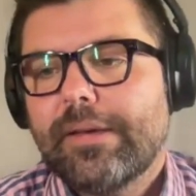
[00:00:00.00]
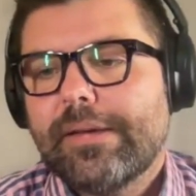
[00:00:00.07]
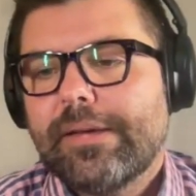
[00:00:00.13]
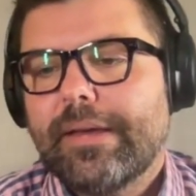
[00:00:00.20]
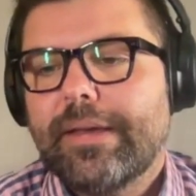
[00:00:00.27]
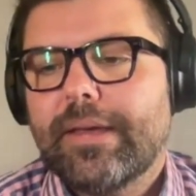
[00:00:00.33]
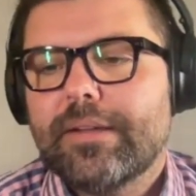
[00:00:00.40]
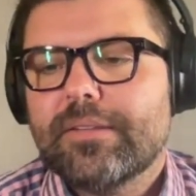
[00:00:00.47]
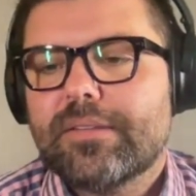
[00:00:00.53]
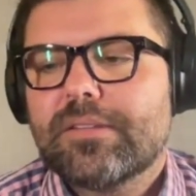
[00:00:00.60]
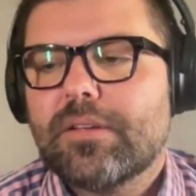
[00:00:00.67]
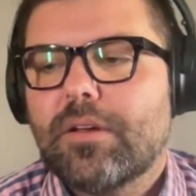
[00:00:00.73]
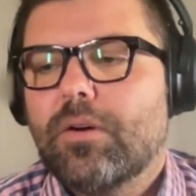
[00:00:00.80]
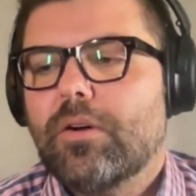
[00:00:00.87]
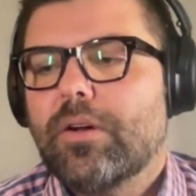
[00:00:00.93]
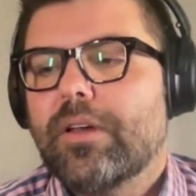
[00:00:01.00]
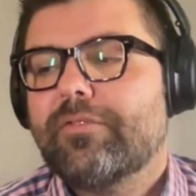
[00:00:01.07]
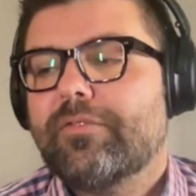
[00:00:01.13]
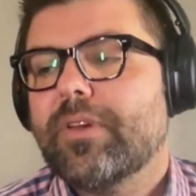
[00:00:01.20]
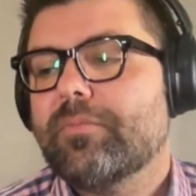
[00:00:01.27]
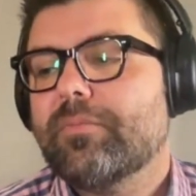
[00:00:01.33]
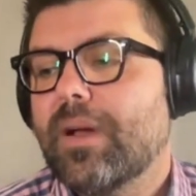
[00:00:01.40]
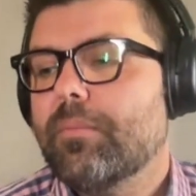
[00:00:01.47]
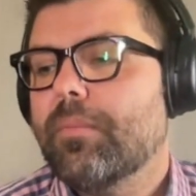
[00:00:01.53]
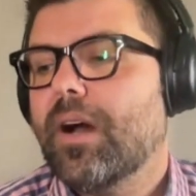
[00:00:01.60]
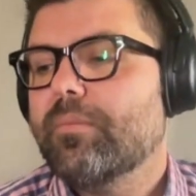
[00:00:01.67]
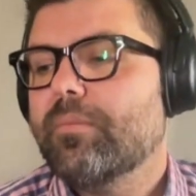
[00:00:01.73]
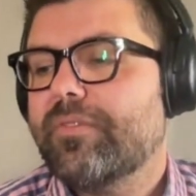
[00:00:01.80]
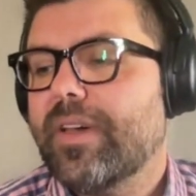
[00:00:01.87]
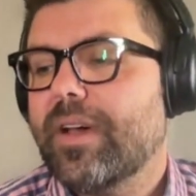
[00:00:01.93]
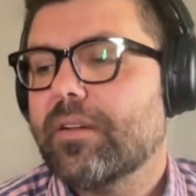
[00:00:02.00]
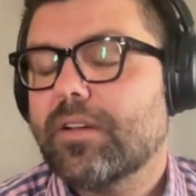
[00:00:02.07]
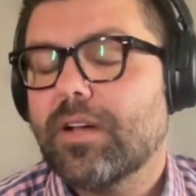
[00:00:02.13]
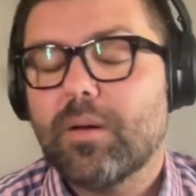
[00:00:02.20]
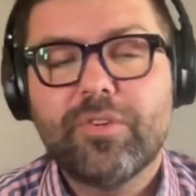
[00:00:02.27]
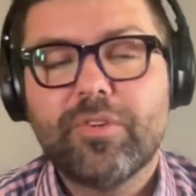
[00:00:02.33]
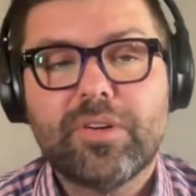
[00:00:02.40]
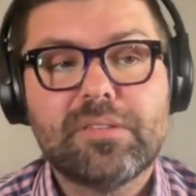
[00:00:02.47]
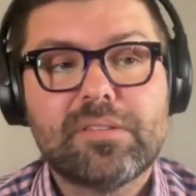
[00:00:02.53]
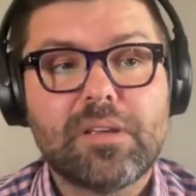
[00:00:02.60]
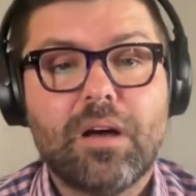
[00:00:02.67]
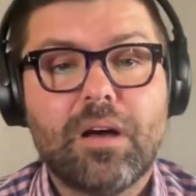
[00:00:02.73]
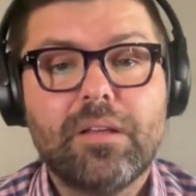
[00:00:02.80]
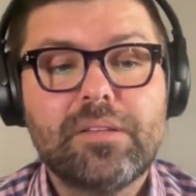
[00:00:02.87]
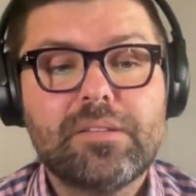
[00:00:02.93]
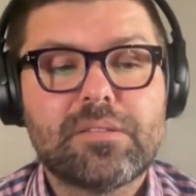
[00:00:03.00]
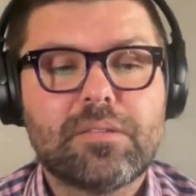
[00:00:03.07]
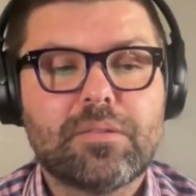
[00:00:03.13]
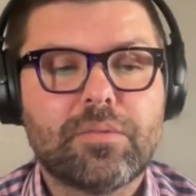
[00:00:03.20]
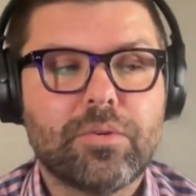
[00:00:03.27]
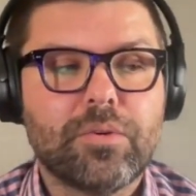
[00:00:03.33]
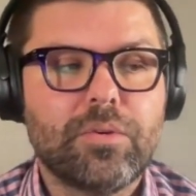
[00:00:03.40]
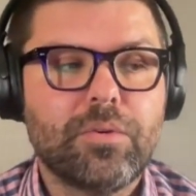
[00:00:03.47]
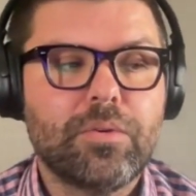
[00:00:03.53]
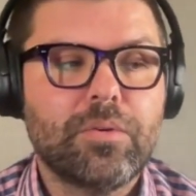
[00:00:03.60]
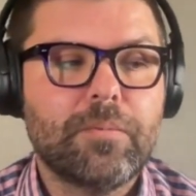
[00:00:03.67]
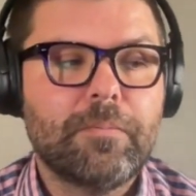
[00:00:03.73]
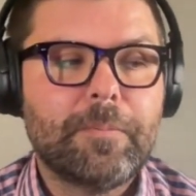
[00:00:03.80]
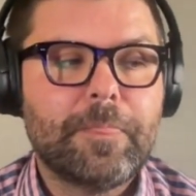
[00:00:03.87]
And so, if my mom found comfort and solace through